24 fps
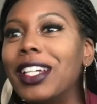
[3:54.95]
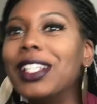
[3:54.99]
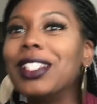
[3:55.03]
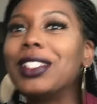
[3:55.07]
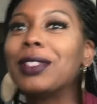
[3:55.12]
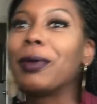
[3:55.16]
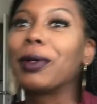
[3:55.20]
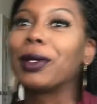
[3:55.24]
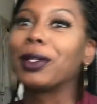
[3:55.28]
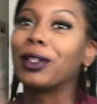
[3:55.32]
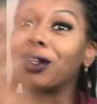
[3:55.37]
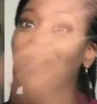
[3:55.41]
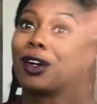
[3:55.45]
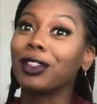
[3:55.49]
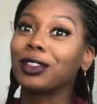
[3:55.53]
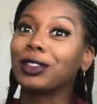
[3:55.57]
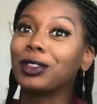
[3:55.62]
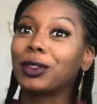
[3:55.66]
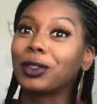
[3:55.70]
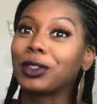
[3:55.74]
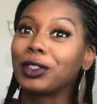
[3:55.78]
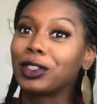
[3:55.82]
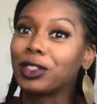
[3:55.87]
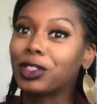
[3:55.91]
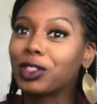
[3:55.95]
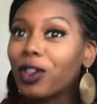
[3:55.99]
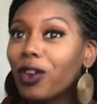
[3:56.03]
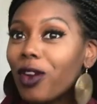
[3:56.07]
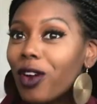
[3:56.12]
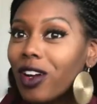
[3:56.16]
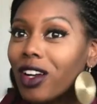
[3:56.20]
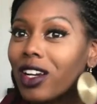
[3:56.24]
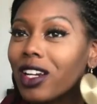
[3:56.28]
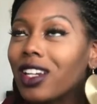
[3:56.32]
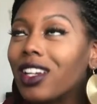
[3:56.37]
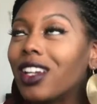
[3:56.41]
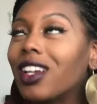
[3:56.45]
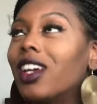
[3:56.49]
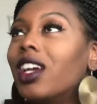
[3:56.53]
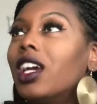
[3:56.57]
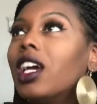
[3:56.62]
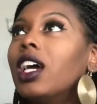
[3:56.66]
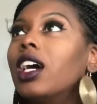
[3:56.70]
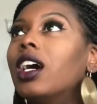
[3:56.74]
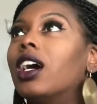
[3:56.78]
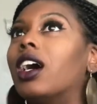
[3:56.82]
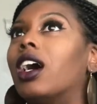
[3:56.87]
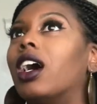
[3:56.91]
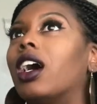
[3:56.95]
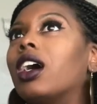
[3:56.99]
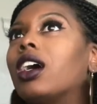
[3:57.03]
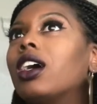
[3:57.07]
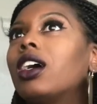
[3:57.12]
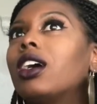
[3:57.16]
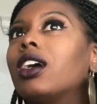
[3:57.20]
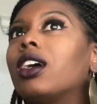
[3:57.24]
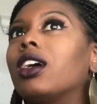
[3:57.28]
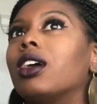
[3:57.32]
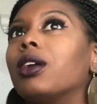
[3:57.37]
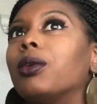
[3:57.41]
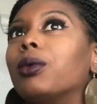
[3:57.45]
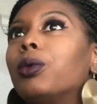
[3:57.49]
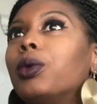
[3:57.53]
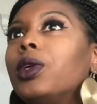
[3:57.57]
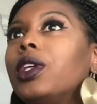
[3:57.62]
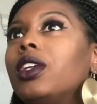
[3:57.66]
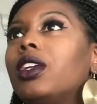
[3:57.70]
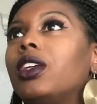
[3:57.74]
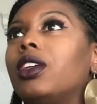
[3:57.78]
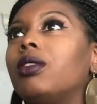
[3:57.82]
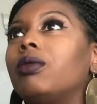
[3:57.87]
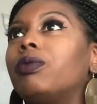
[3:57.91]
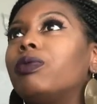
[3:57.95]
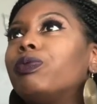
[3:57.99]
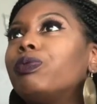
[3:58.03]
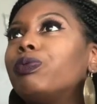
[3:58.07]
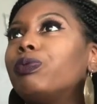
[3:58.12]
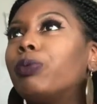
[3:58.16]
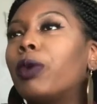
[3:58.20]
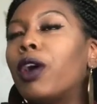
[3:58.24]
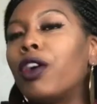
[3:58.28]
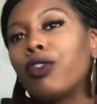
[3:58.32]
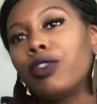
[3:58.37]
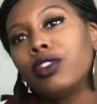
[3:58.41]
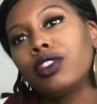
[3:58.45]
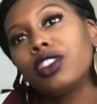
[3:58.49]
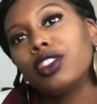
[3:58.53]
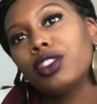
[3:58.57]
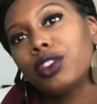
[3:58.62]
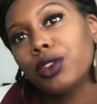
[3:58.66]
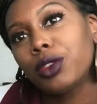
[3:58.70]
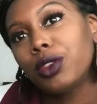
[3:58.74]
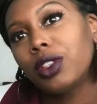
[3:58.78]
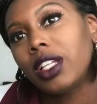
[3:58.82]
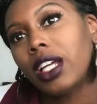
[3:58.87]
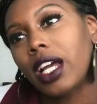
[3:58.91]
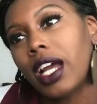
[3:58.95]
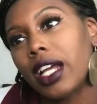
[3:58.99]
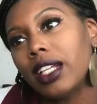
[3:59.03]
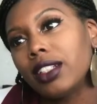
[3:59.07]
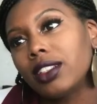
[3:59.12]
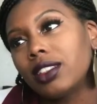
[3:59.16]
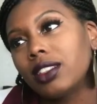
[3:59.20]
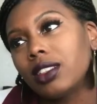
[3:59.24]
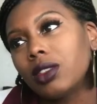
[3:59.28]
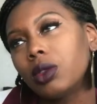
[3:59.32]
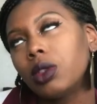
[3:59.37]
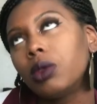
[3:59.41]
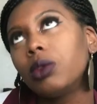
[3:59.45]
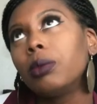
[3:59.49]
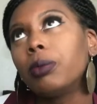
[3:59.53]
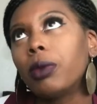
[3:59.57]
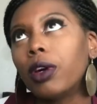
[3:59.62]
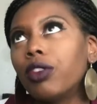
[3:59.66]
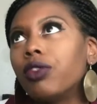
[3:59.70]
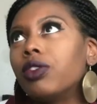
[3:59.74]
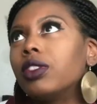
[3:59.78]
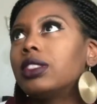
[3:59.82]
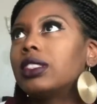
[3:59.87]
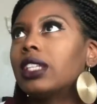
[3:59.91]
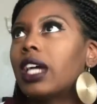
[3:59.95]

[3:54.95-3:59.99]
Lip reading: To make a long story short, we both went to school in we both went